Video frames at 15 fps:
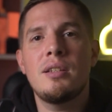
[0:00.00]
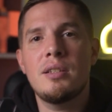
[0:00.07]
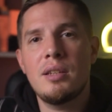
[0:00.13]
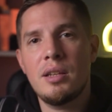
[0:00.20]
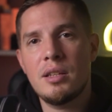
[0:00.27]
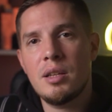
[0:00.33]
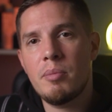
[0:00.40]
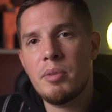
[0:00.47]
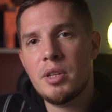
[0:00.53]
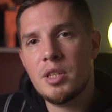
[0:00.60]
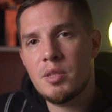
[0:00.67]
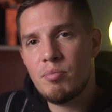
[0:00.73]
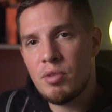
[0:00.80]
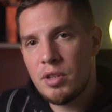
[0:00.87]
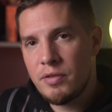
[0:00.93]
to set up
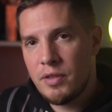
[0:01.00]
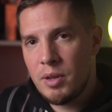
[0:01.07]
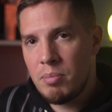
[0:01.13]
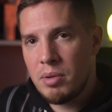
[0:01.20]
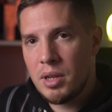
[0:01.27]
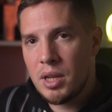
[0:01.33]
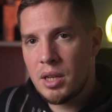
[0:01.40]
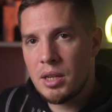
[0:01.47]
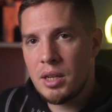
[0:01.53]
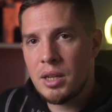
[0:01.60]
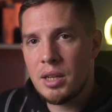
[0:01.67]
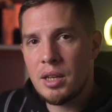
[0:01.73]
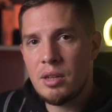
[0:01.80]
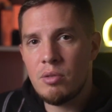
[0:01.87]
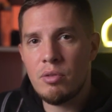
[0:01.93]
ExpressVPN
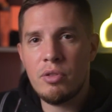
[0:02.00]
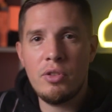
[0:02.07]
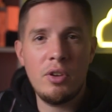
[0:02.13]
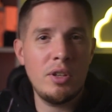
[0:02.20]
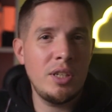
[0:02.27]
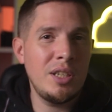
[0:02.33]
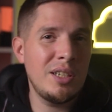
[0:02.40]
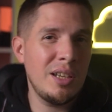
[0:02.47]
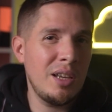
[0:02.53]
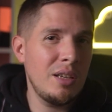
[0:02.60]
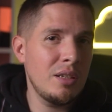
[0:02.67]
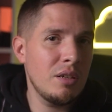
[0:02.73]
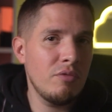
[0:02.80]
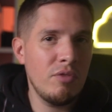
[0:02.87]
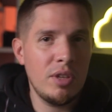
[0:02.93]
and get your 30
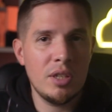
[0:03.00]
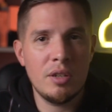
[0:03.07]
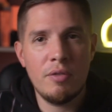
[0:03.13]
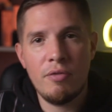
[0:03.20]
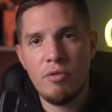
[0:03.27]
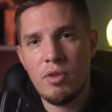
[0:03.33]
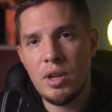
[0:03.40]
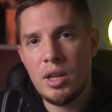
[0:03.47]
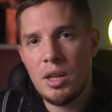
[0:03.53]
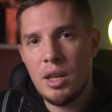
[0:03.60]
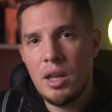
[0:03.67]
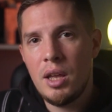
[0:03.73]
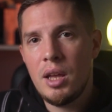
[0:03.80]
days risk free